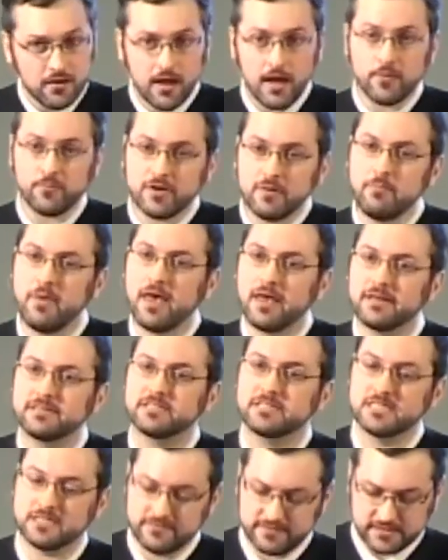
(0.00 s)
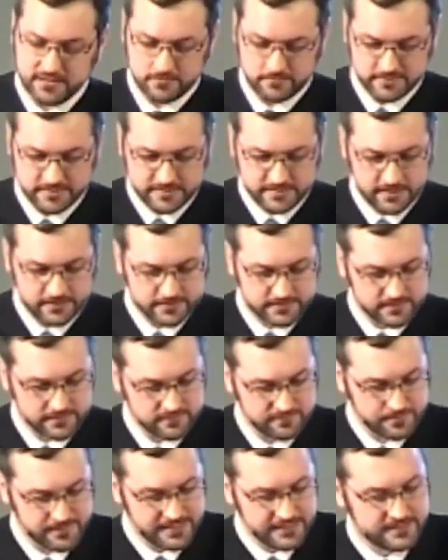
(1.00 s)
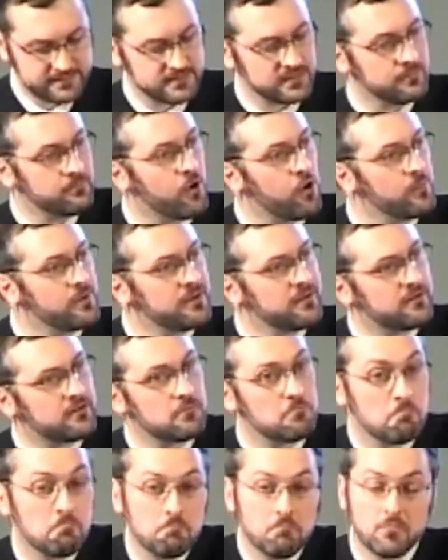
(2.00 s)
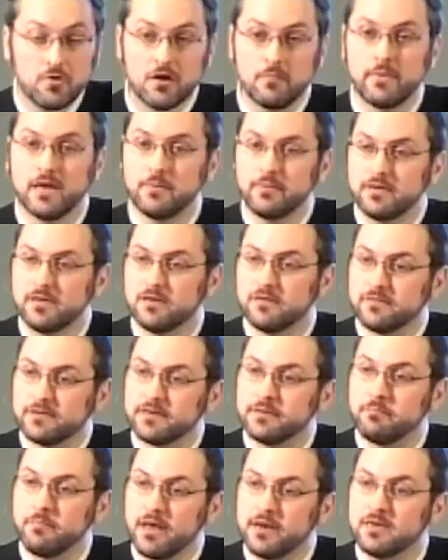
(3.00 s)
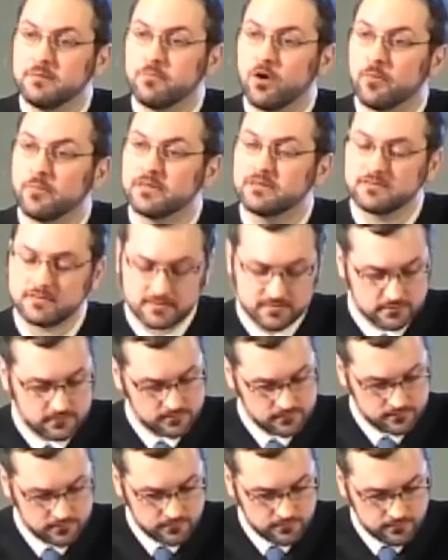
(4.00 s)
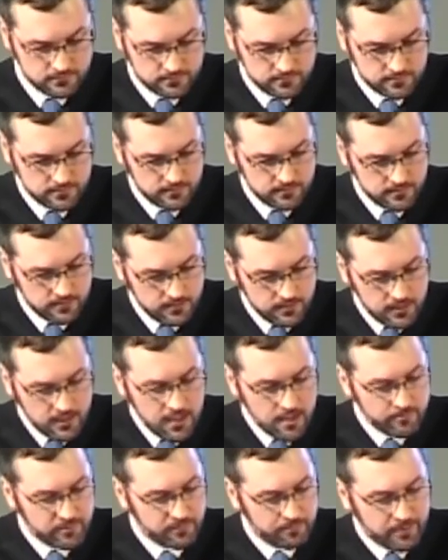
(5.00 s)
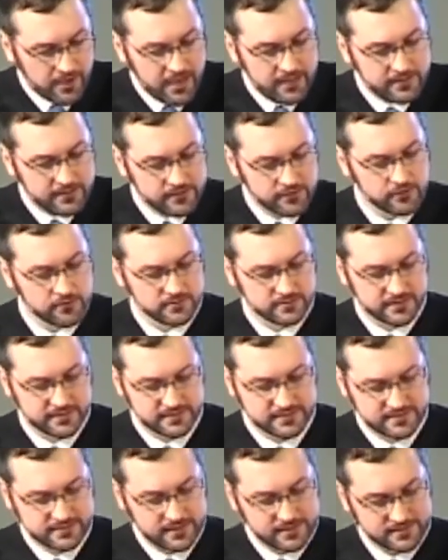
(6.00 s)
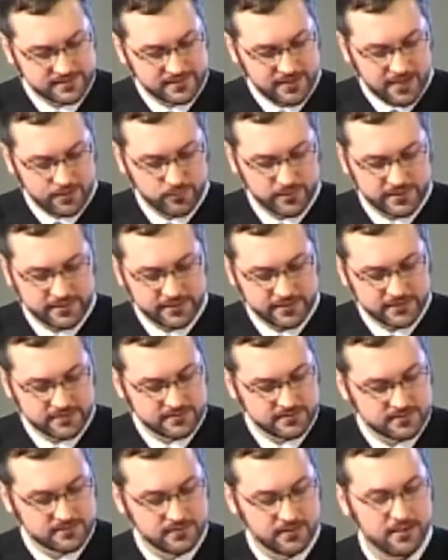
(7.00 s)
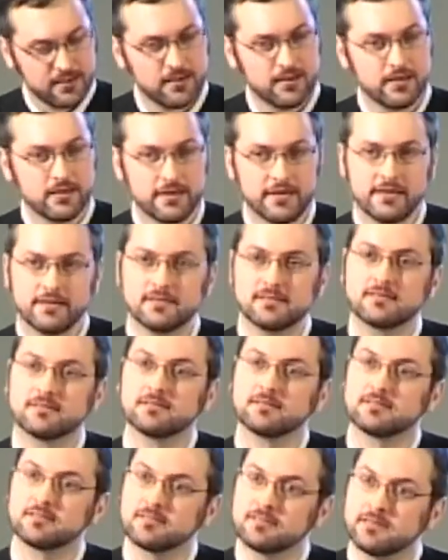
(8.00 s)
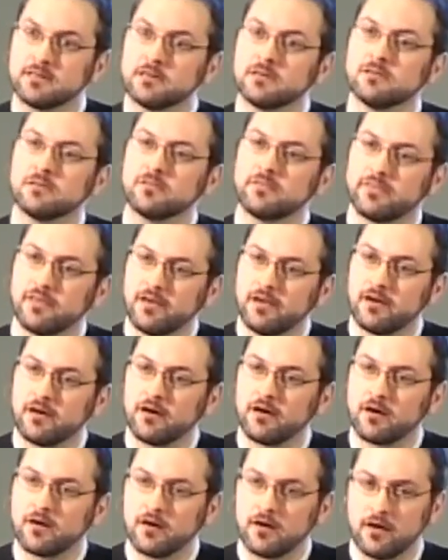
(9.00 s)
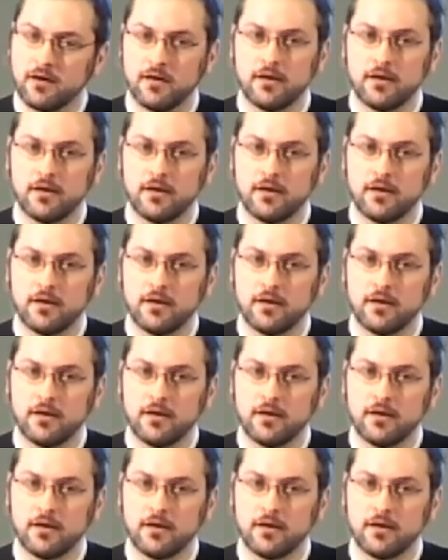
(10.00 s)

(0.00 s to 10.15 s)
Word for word: and we may achieve some sense of peace in the moment, or maybe even in many moments. But pain and hurt that is set aside within us, it's still there.